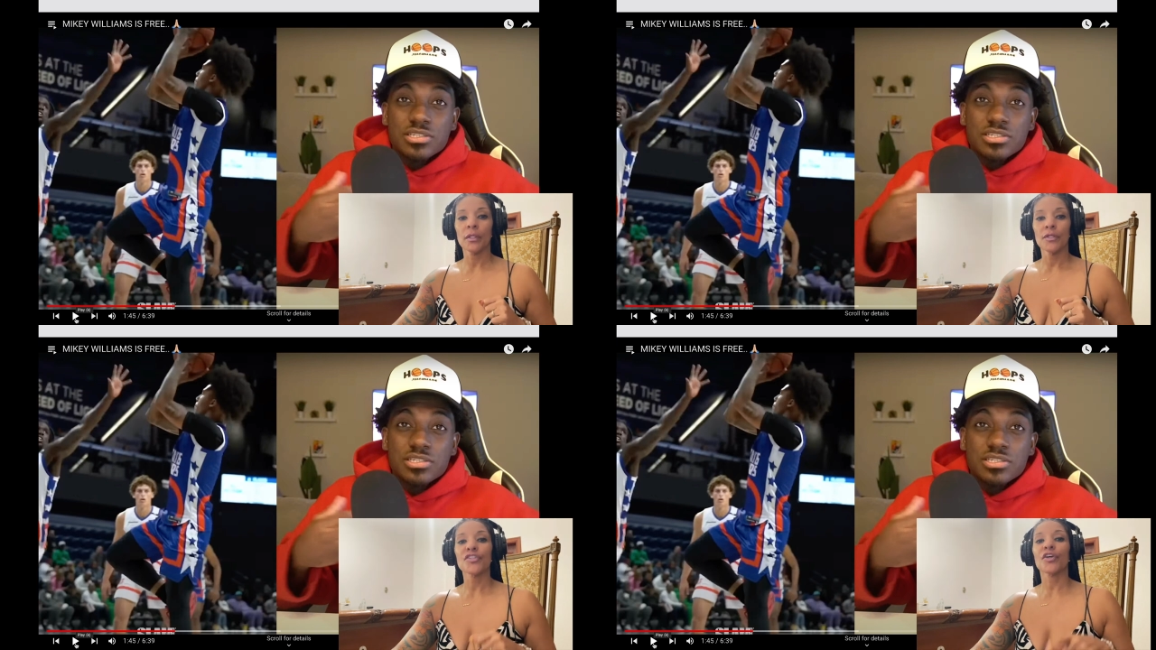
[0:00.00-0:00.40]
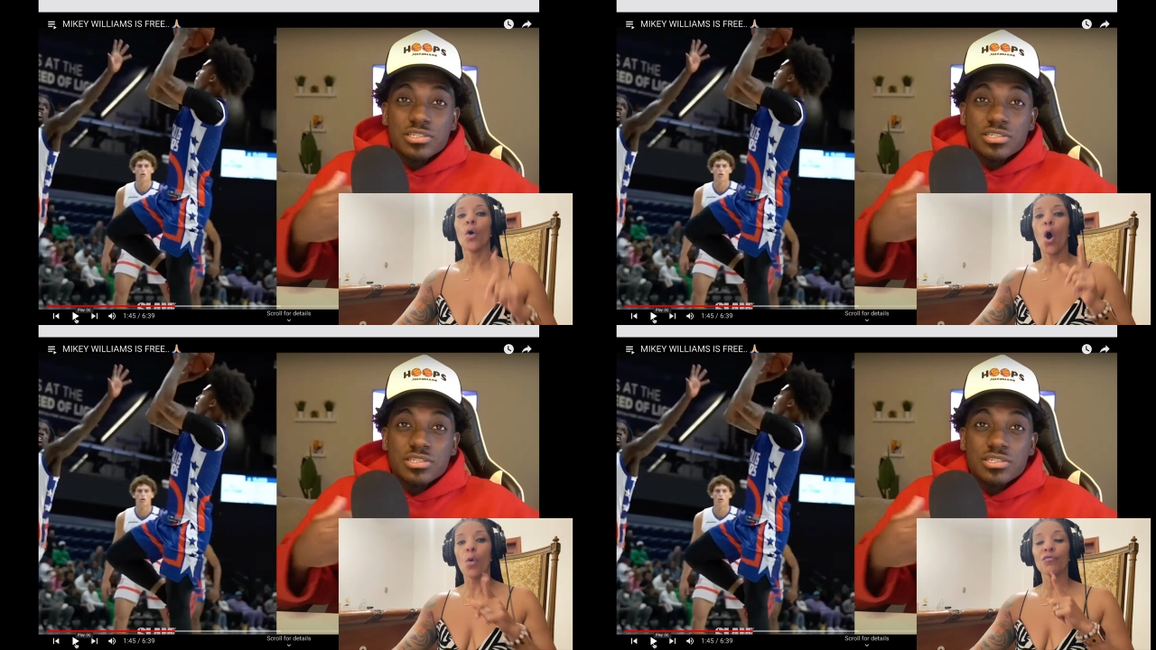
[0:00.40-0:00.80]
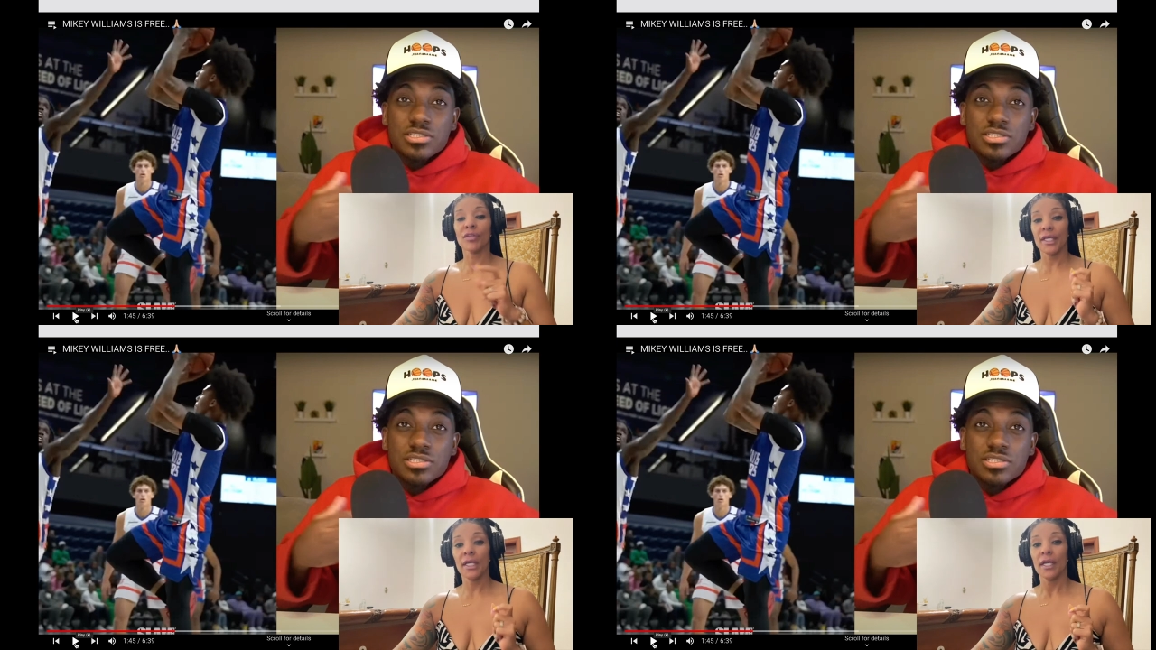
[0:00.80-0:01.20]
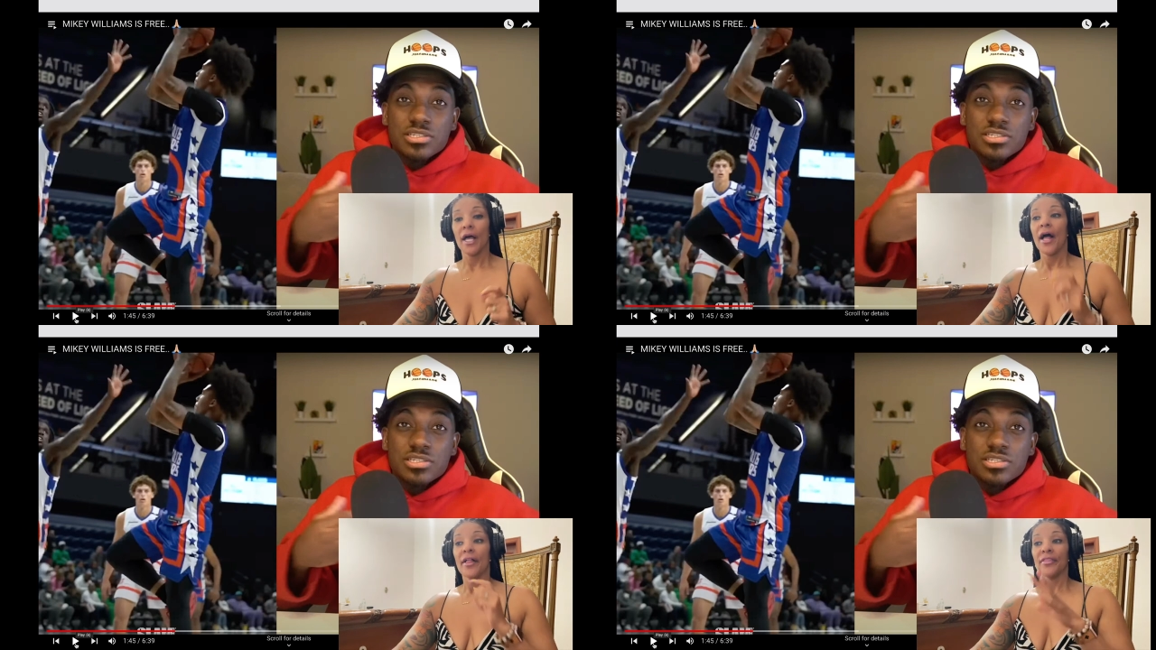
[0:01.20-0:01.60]
Speaker 1: So hopefully
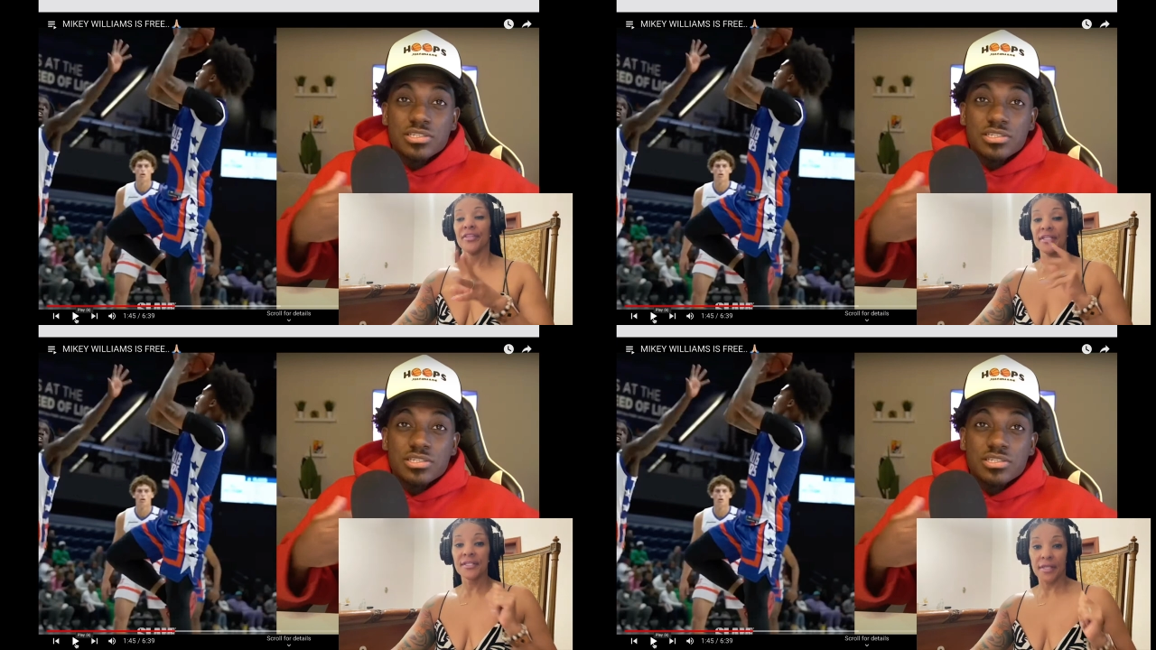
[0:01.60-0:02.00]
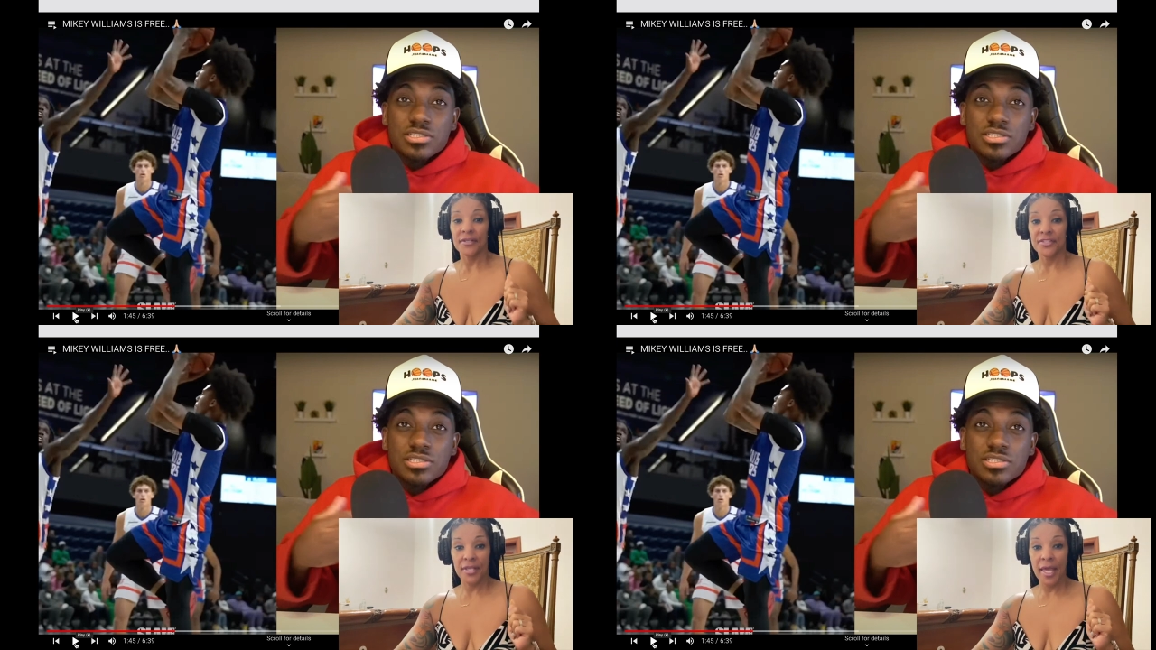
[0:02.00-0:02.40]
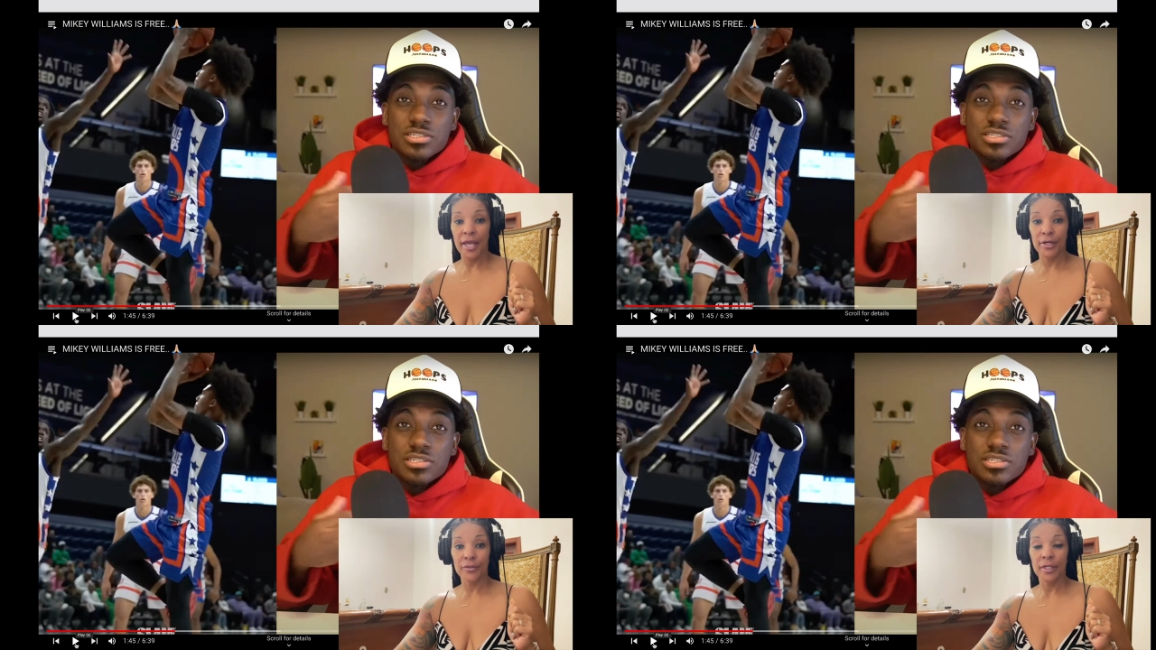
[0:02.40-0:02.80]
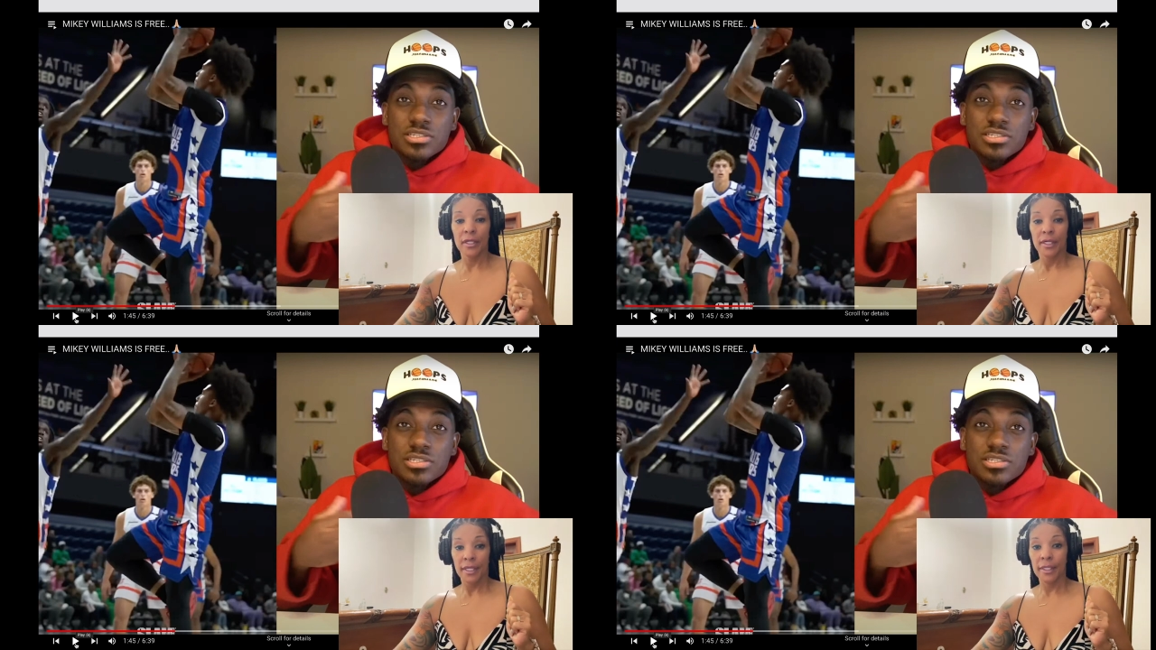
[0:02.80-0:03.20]
this scared
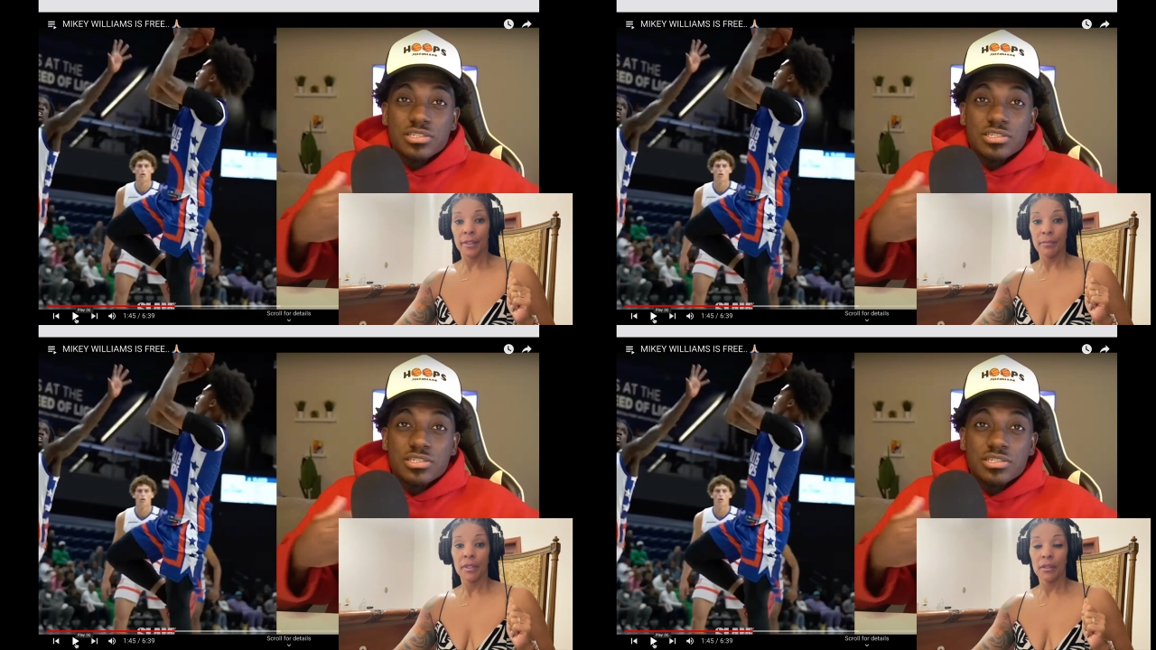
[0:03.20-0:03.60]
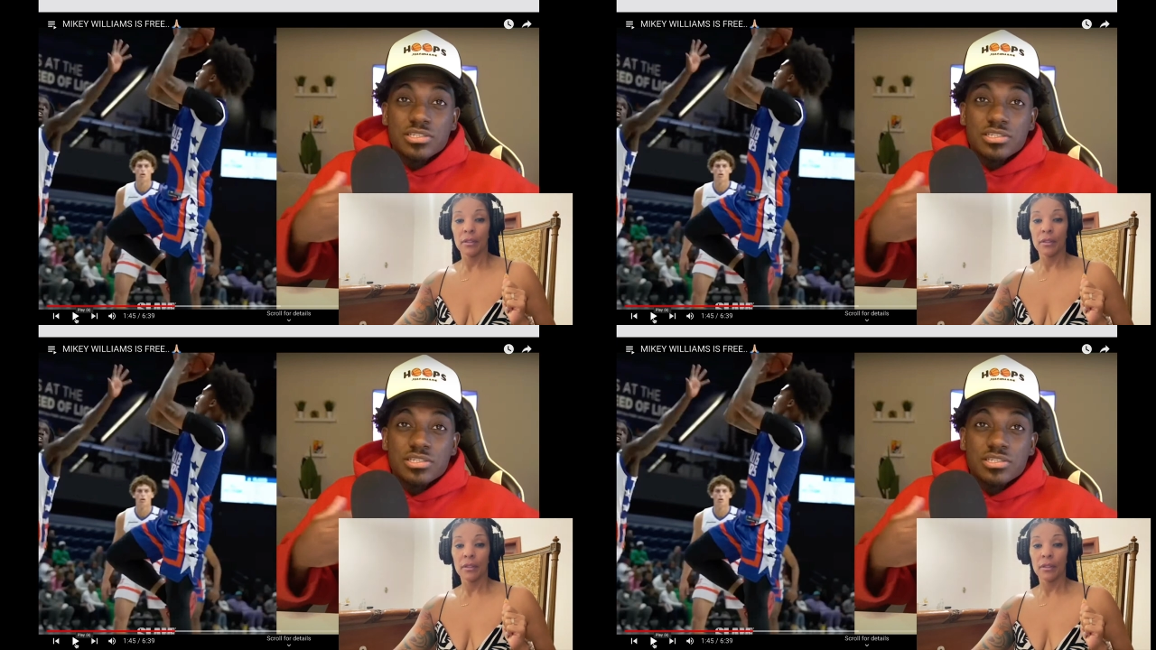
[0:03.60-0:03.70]
him